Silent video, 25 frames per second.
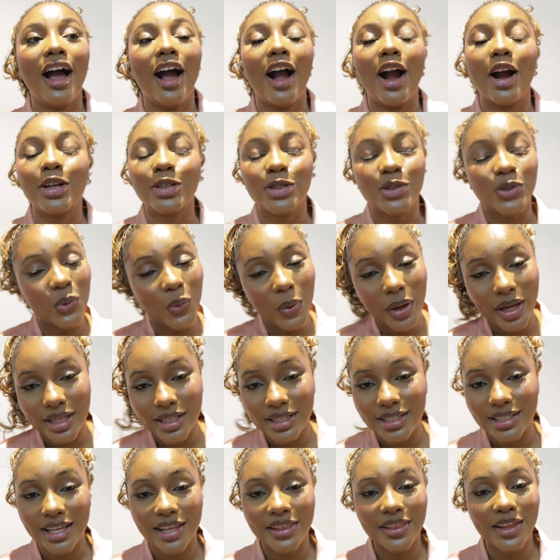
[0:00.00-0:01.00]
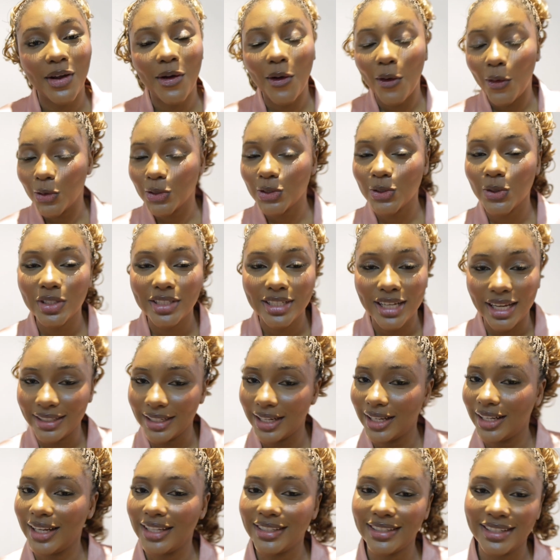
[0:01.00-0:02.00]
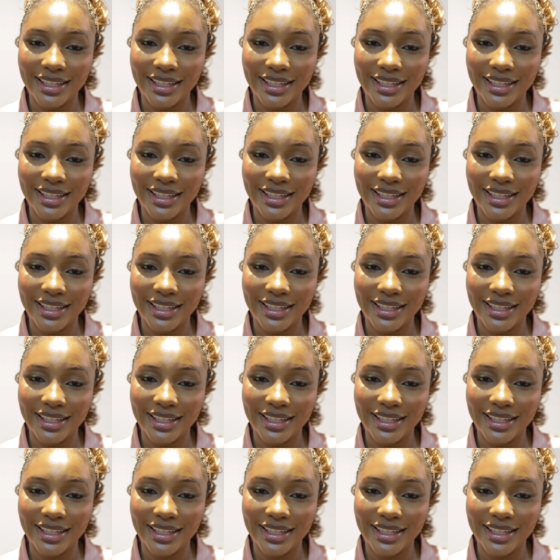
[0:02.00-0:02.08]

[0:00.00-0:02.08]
are twins and they're also Daniel and